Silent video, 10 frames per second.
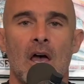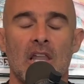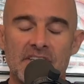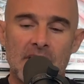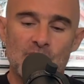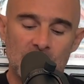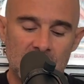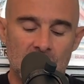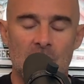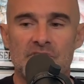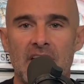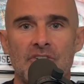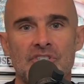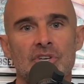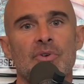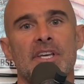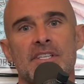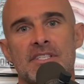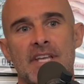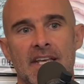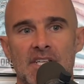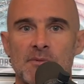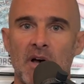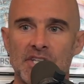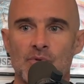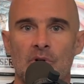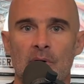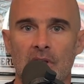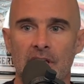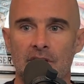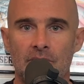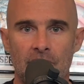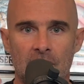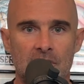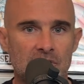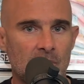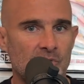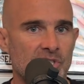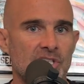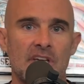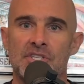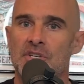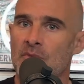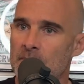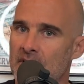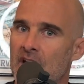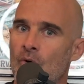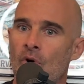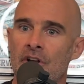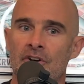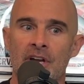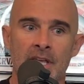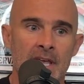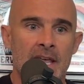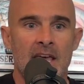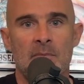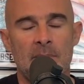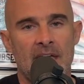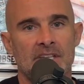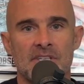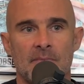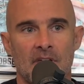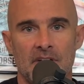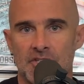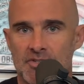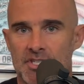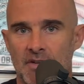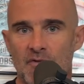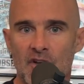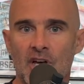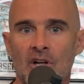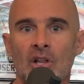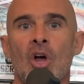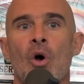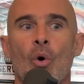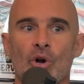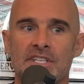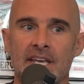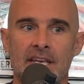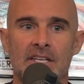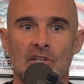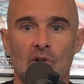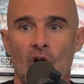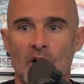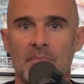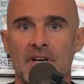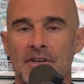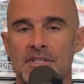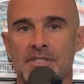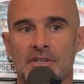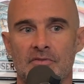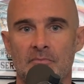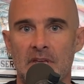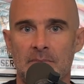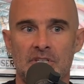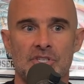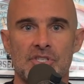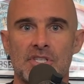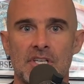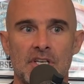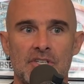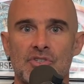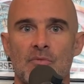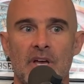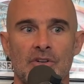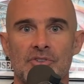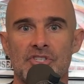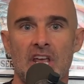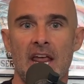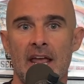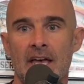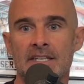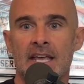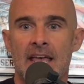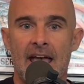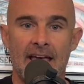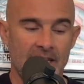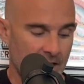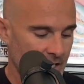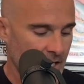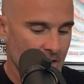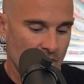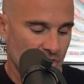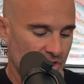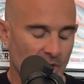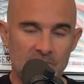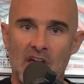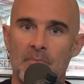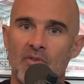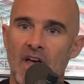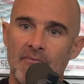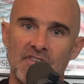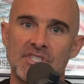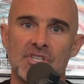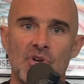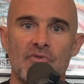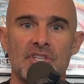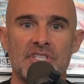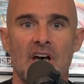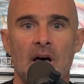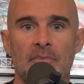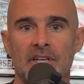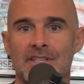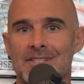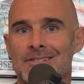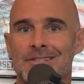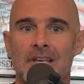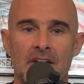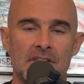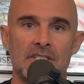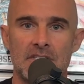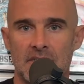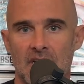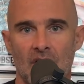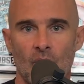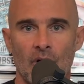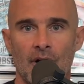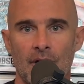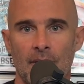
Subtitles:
lot of times what this comes down to is taking spots where like you think someone's attention might be kind of wandering and maybe add an interesting fill, or taking long periods of maybe just instrumentals and adding some type of emphasis over the top. Like this is just kind of the detail work.